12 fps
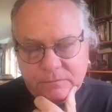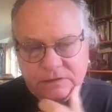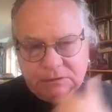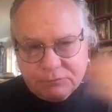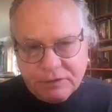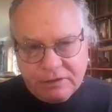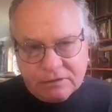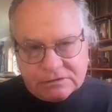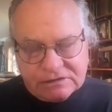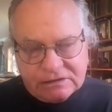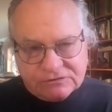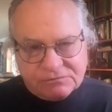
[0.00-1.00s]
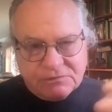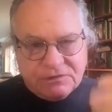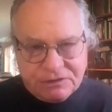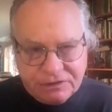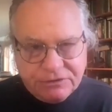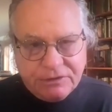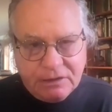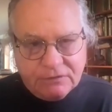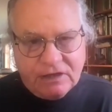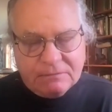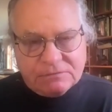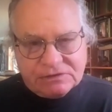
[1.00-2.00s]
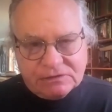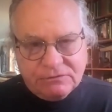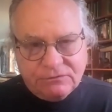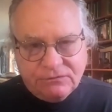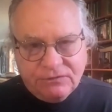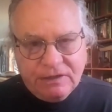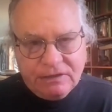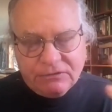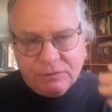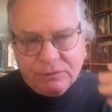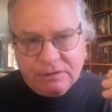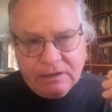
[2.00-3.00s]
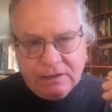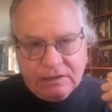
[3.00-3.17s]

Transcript: liberate ourselves from the tyranny of absolute faith, when